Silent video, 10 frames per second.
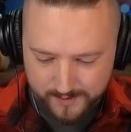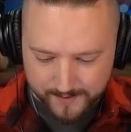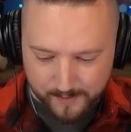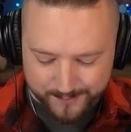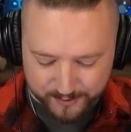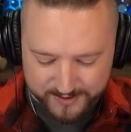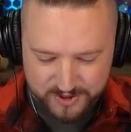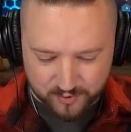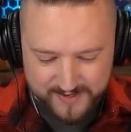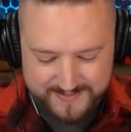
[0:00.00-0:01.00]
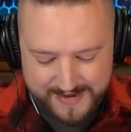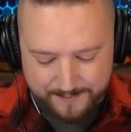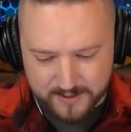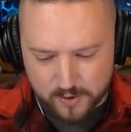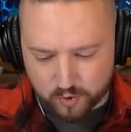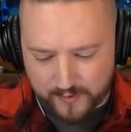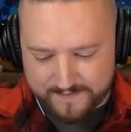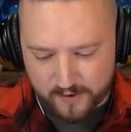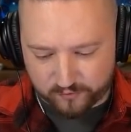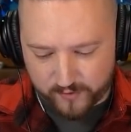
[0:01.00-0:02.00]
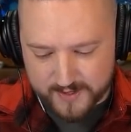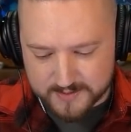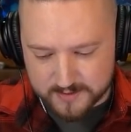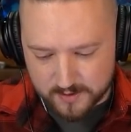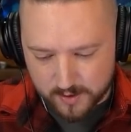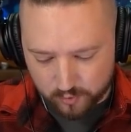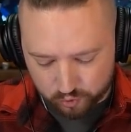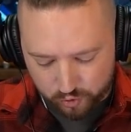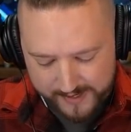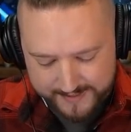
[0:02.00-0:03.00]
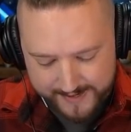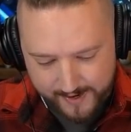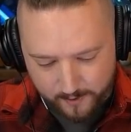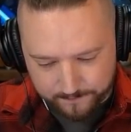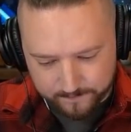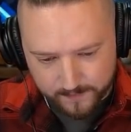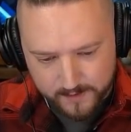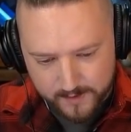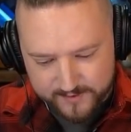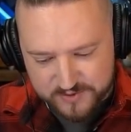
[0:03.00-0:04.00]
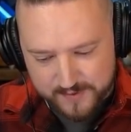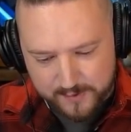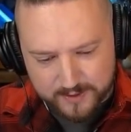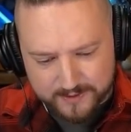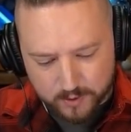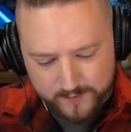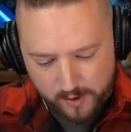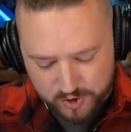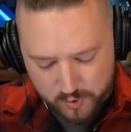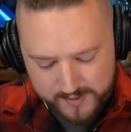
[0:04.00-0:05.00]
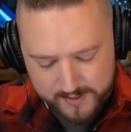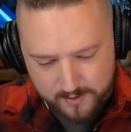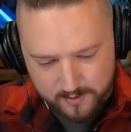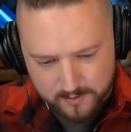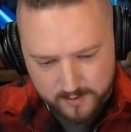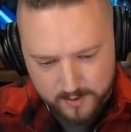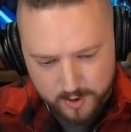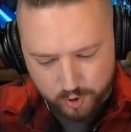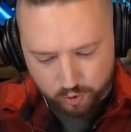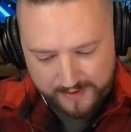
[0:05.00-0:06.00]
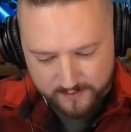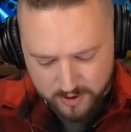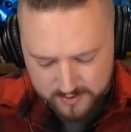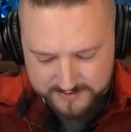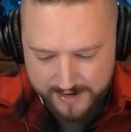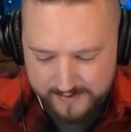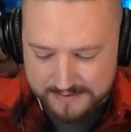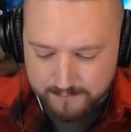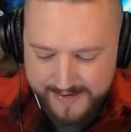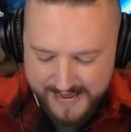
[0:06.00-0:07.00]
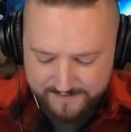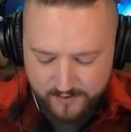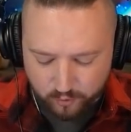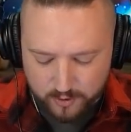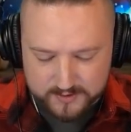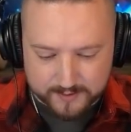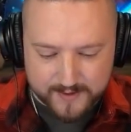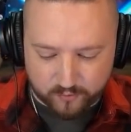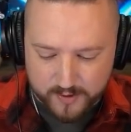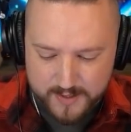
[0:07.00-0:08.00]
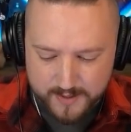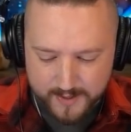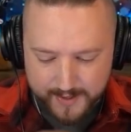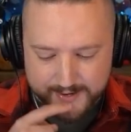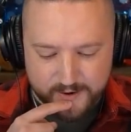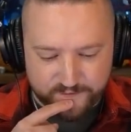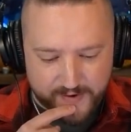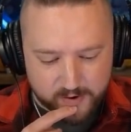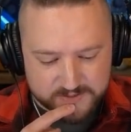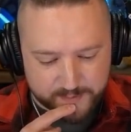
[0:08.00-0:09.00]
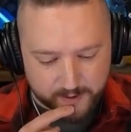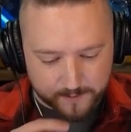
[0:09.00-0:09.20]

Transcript: Oh, Bowler destroys that. I'm gonna go Graveyard Freeze right now. Just, we're gonna ignore the Archer Queen here. Graveyard goes down. He might have a real delivery and a Fire Spirit.